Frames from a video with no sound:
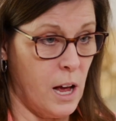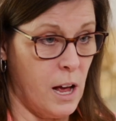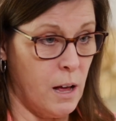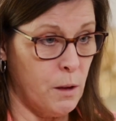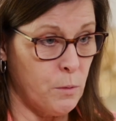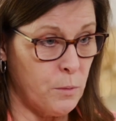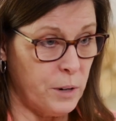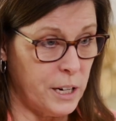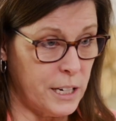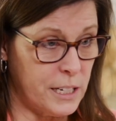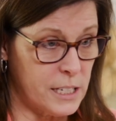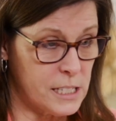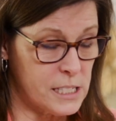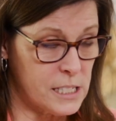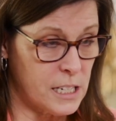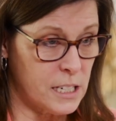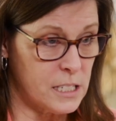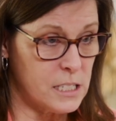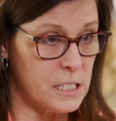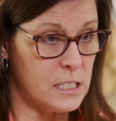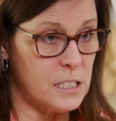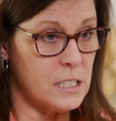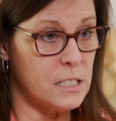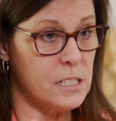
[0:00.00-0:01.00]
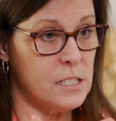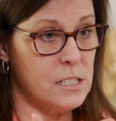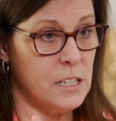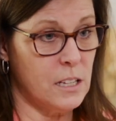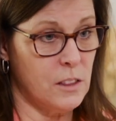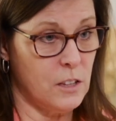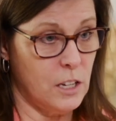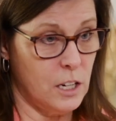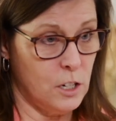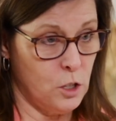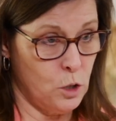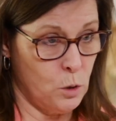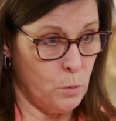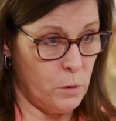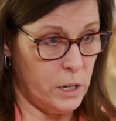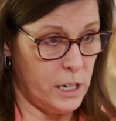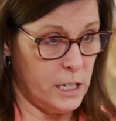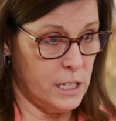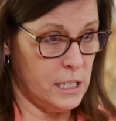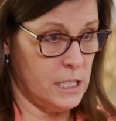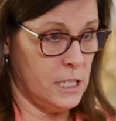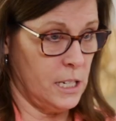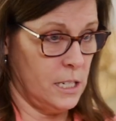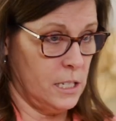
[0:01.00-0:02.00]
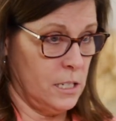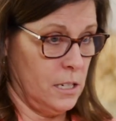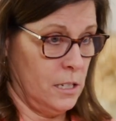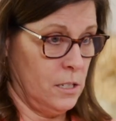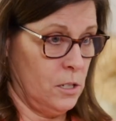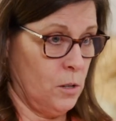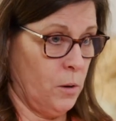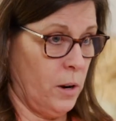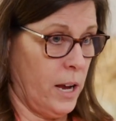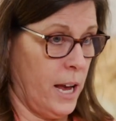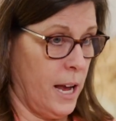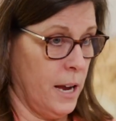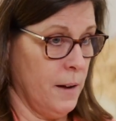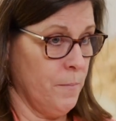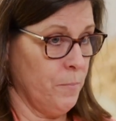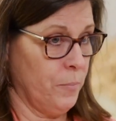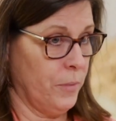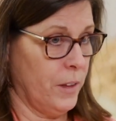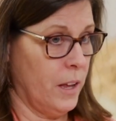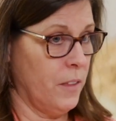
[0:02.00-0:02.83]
I'll read a sentence and then you'll read a sentence, okay?